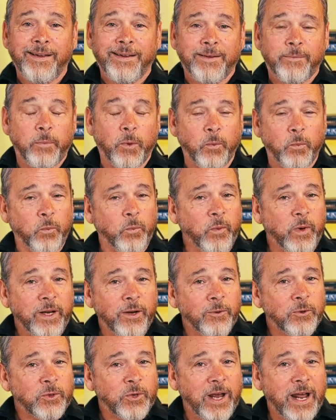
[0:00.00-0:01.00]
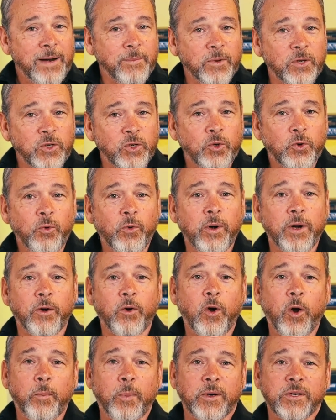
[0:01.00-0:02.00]
but we don't try to mature and
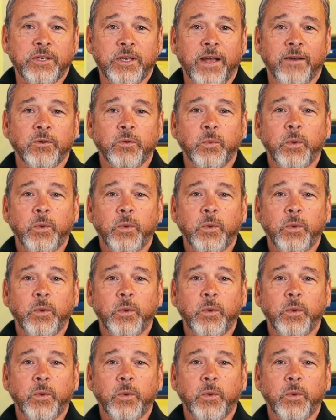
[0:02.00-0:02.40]
grow up ourselves.